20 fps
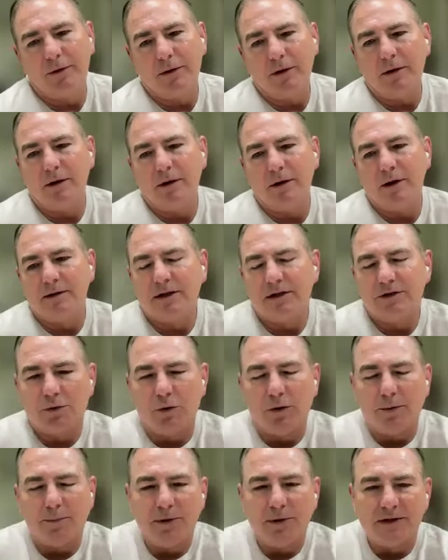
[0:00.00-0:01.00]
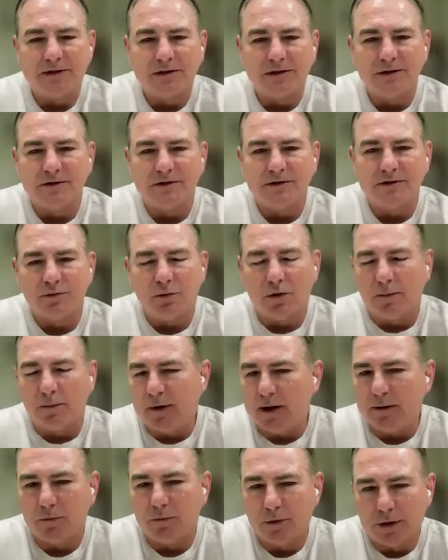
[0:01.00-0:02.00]
with the uh, Detroit Pistons
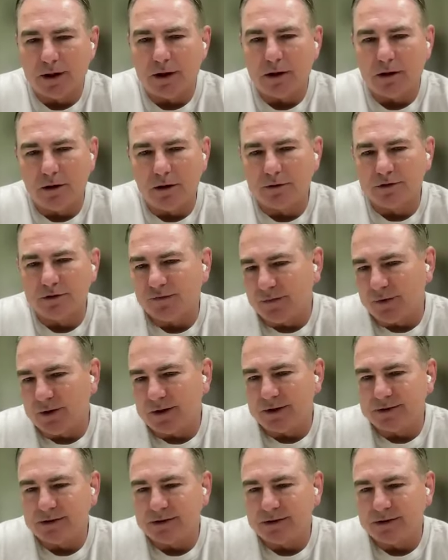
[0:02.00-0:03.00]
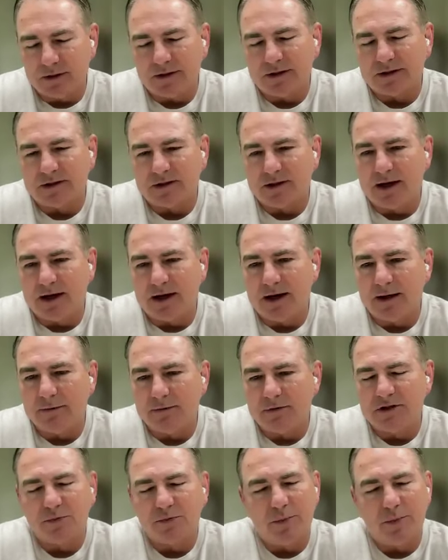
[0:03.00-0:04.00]
is one of my really close friends to this
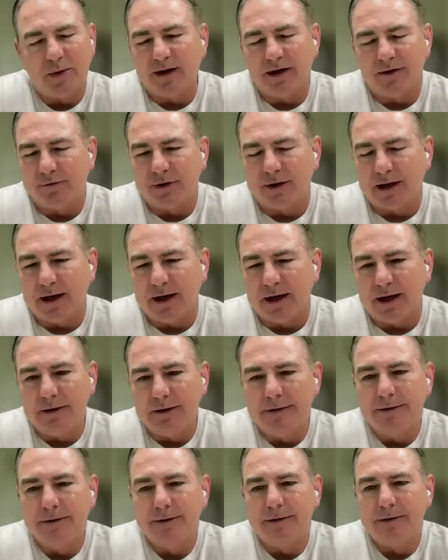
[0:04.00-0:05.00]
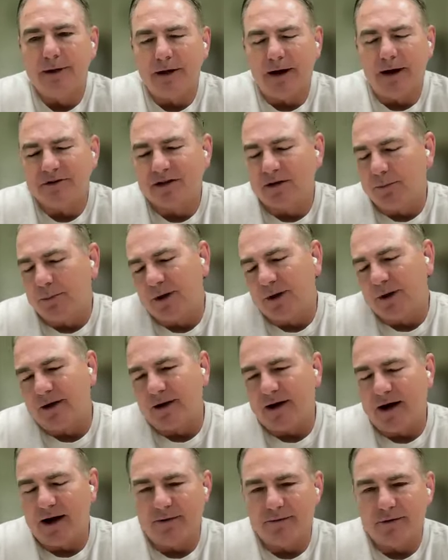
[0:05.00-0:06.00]
day. We speak every day. And obviously,
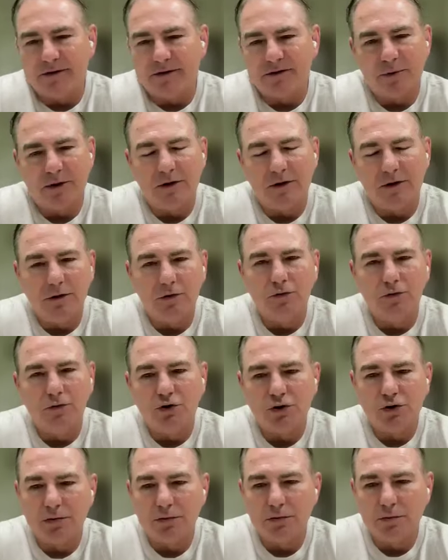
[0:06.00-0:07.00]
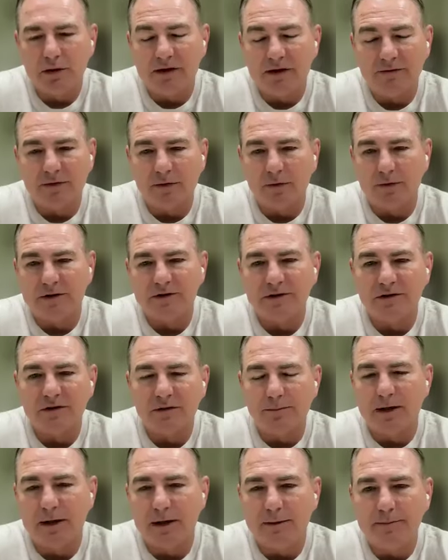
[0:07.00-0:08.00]
mm-hmm. Billy Donovan's been huge
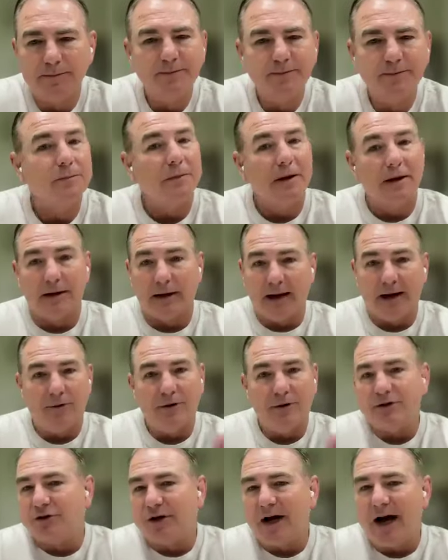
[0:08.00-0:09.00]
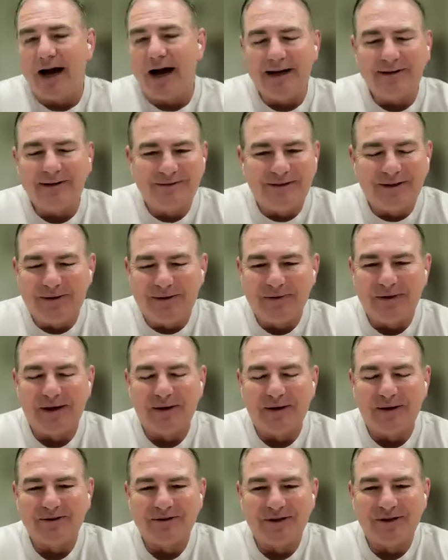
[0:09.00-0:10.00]
influence to me. Larry Scheid, you
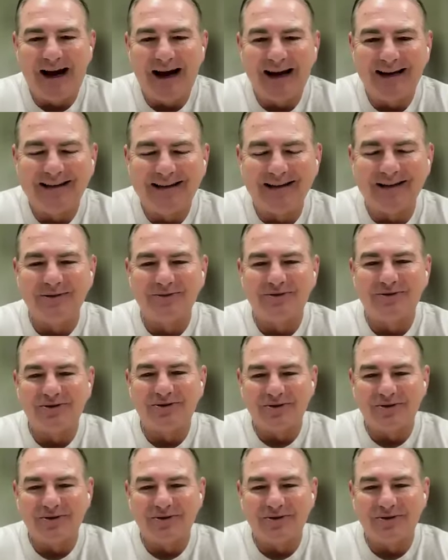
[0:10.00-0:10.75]
know Larry Scheid, he